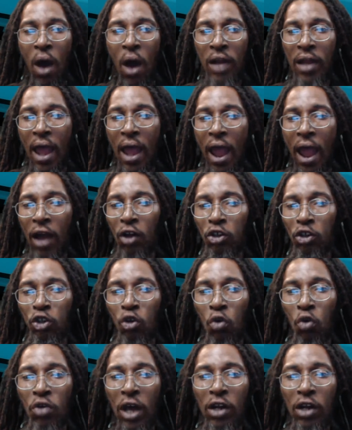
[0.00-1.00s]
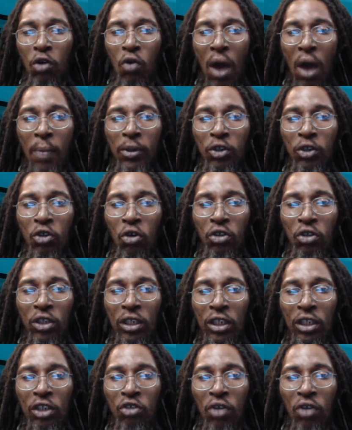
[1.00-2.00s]
One angle showed that the robber is
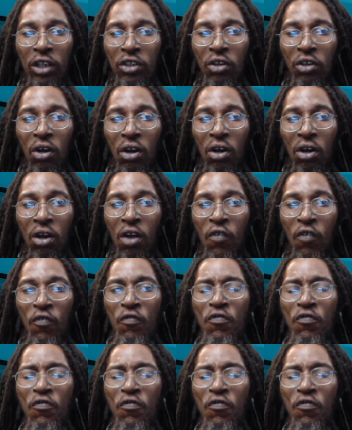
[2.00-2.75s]
searching the dresser